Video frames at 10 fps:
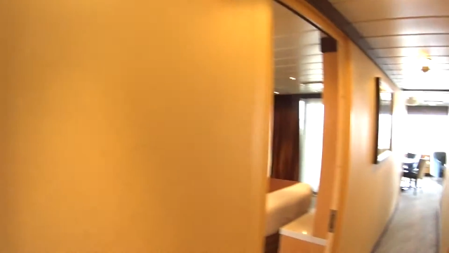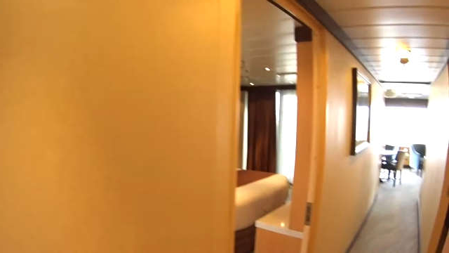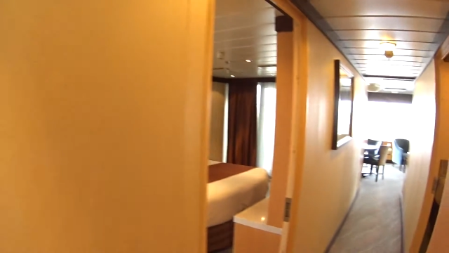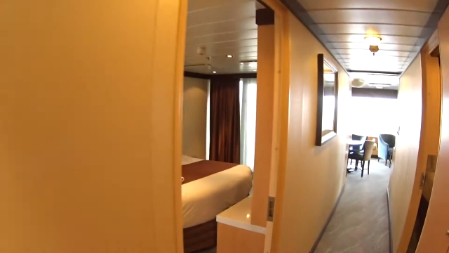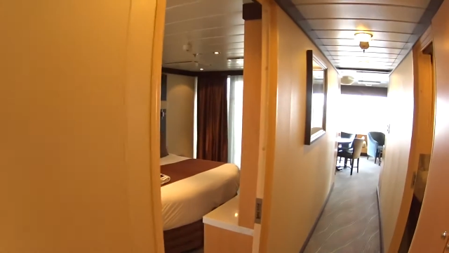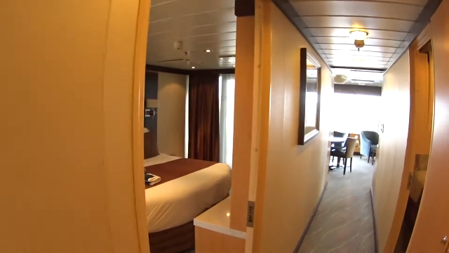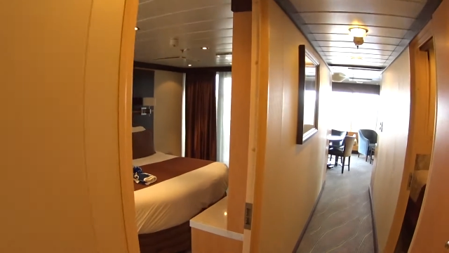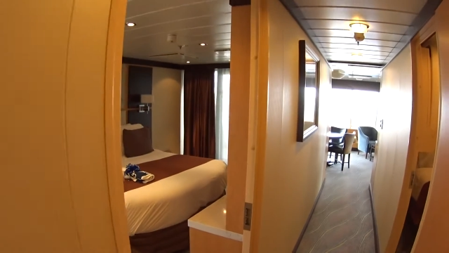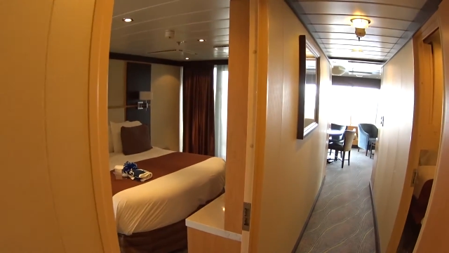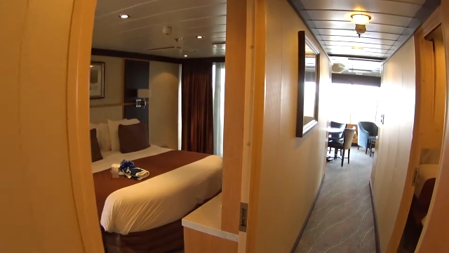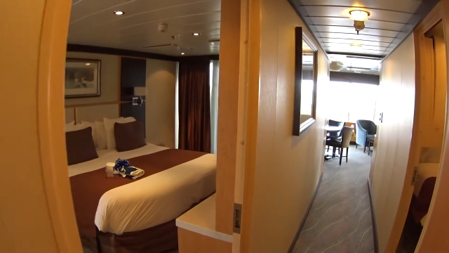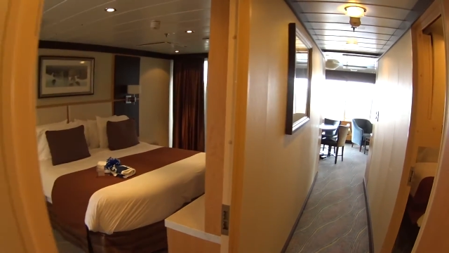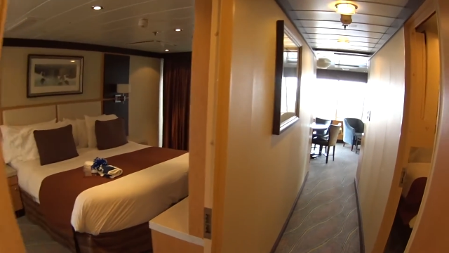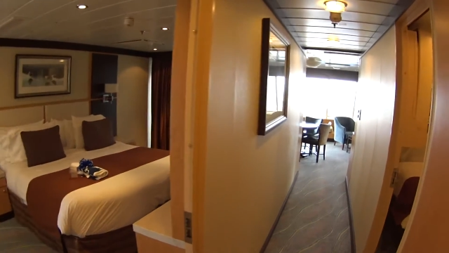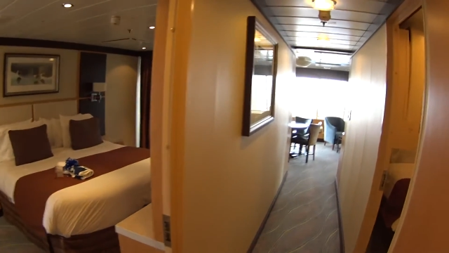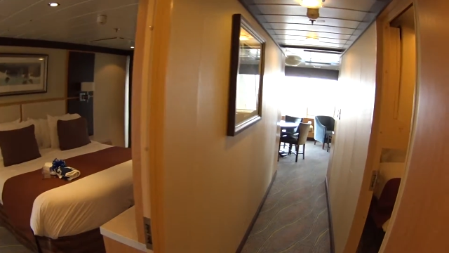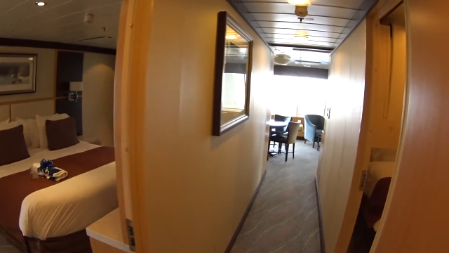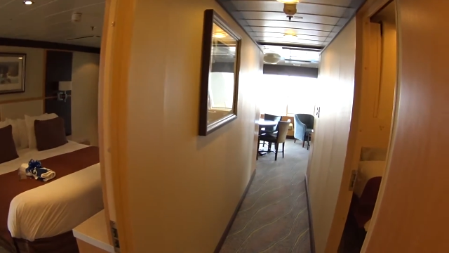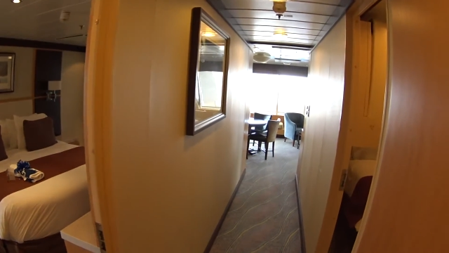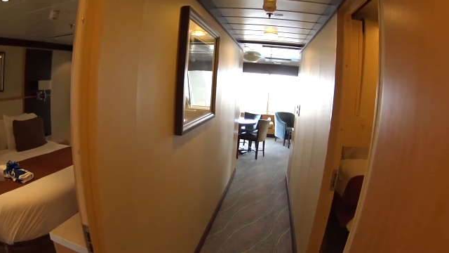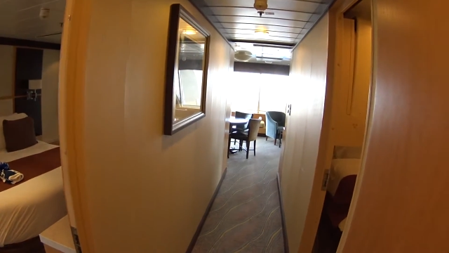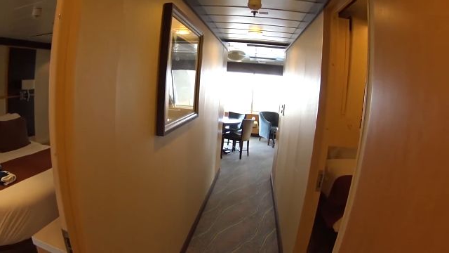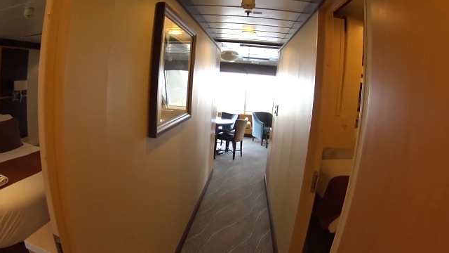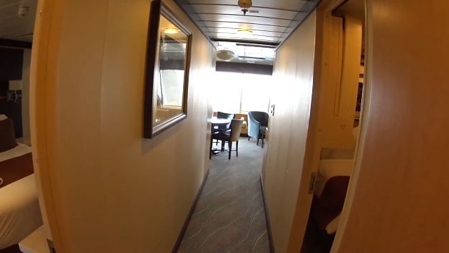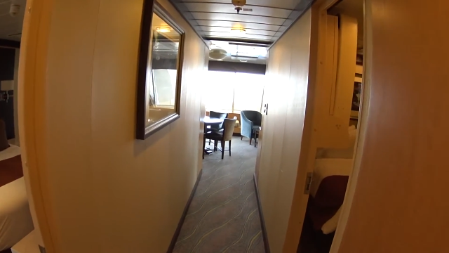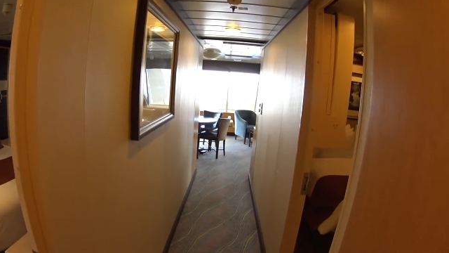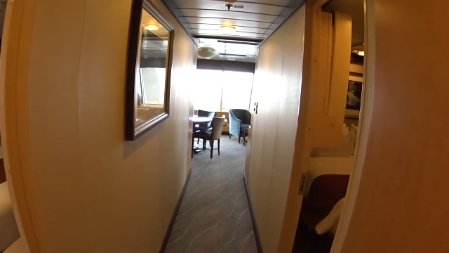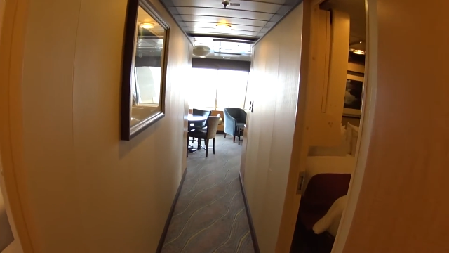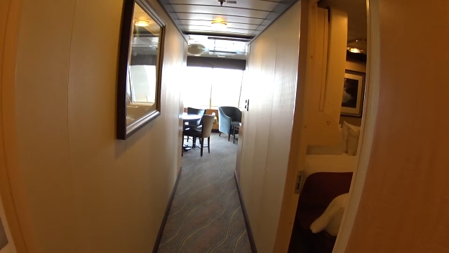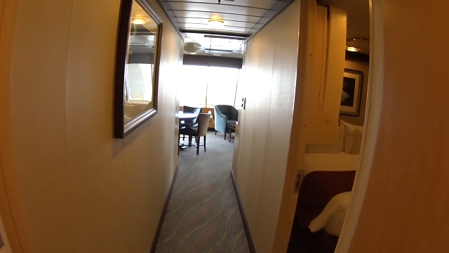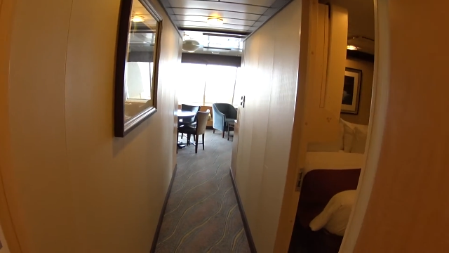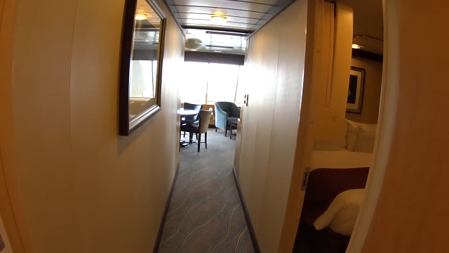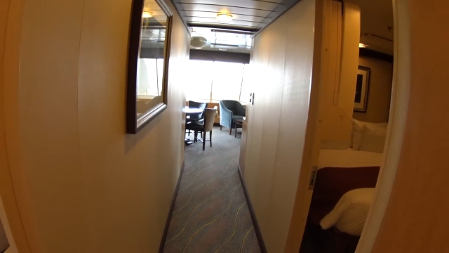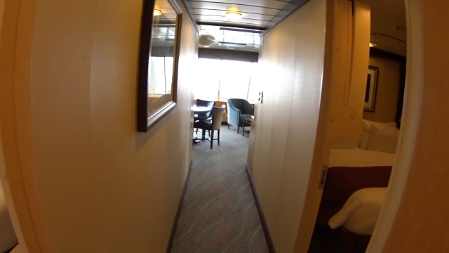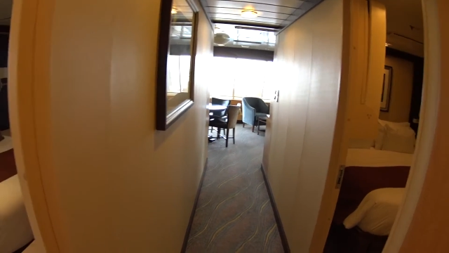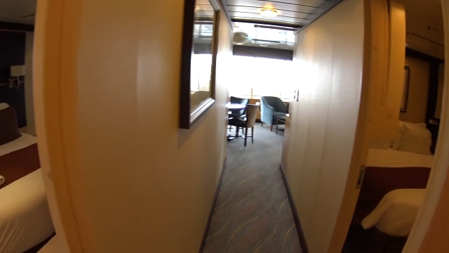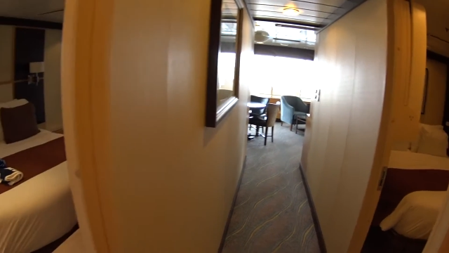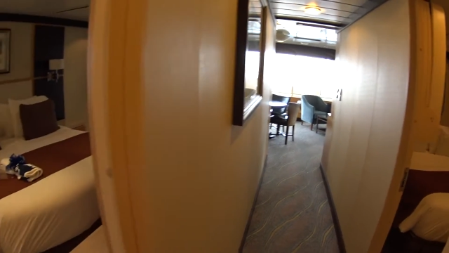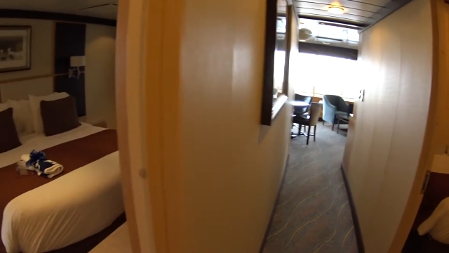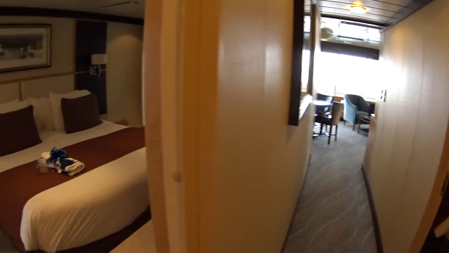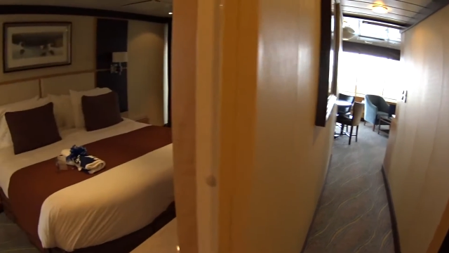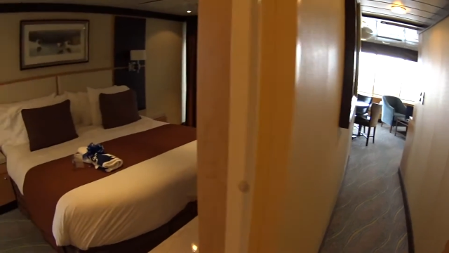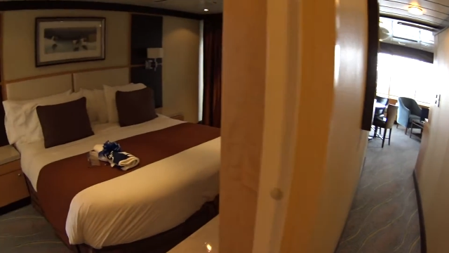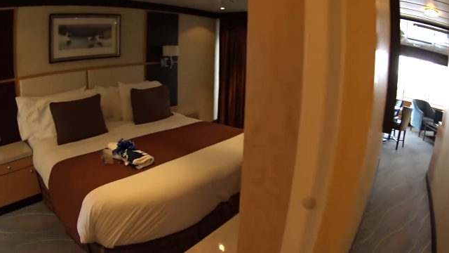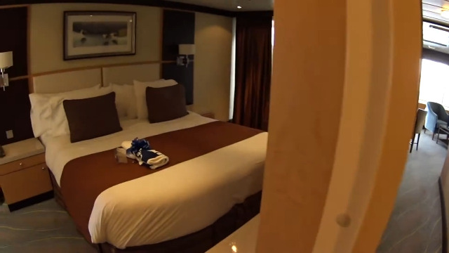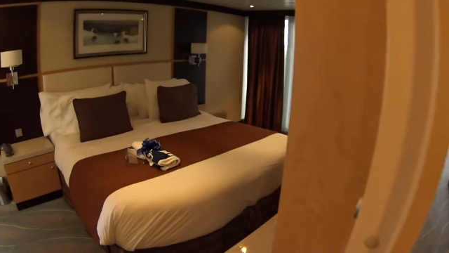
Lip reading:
Nobody's mouth can be seen.